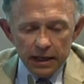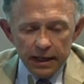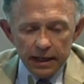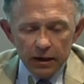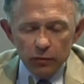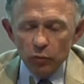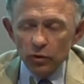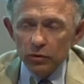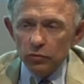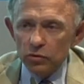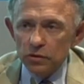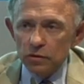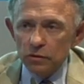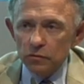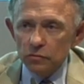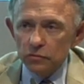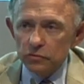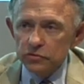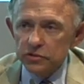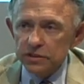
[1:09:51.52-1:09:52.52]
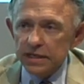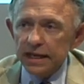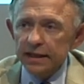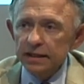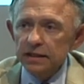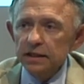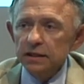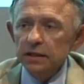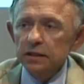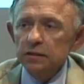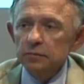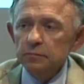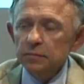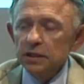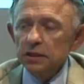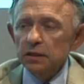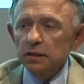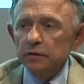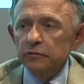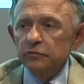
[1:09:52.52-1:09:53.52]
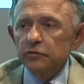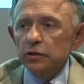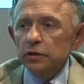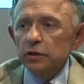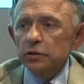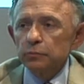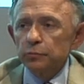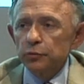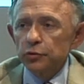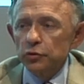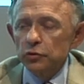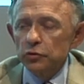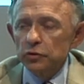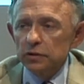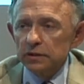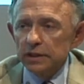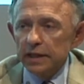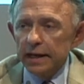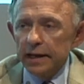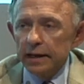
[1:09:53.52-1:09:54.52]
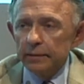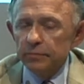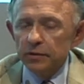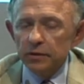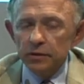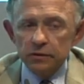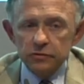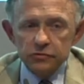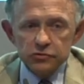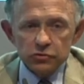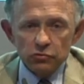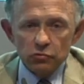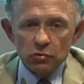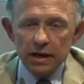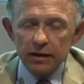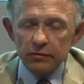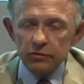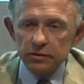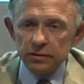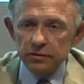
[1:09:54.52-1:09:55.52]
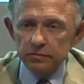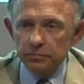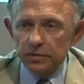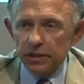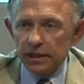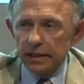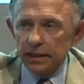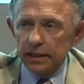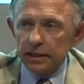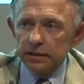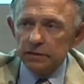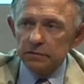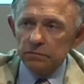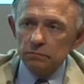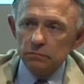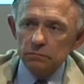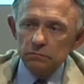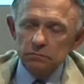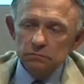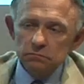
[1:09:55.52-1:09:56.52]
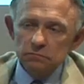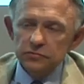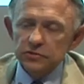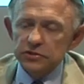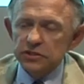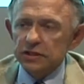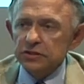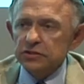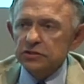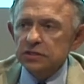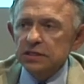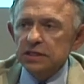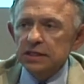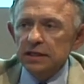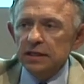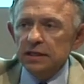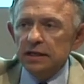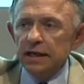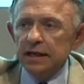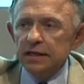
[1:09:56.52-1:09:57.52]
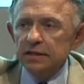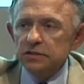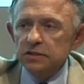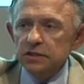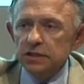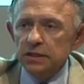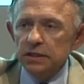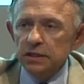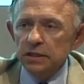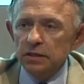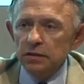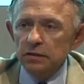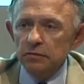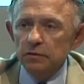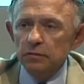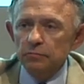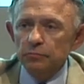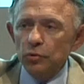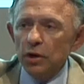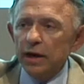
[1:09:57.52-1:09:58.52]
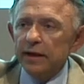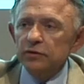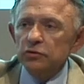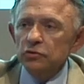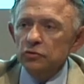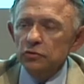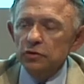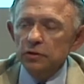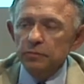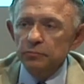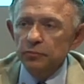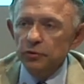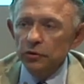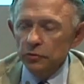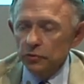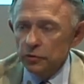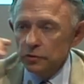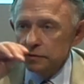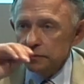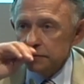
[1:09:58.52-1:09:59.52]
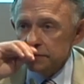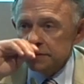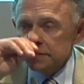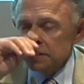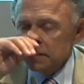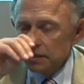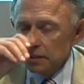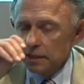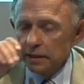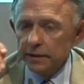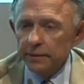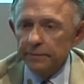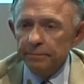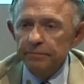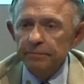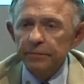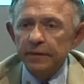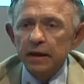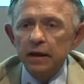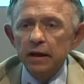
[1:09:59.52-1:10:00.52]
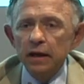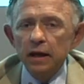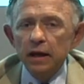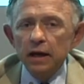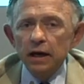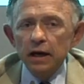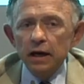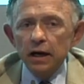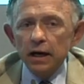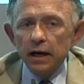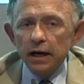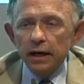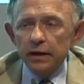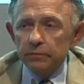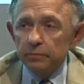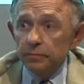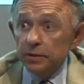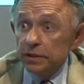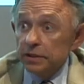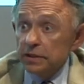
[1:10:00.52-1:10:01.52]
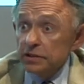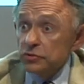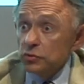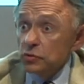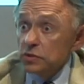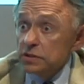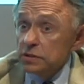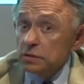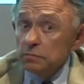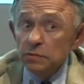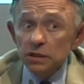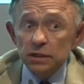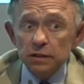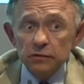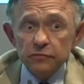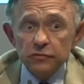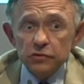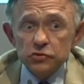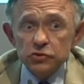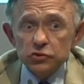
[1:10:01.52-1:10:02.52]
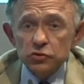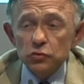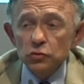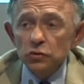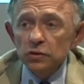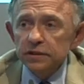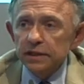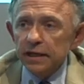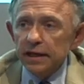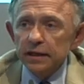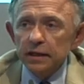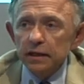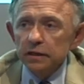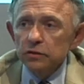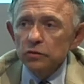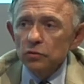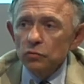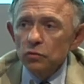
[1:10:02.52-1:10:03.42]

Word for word: And we were standing in the middle of the computer lab, surrounded by 16, 18 brand new computers. Um, uh, but this was the middle of the school day, and there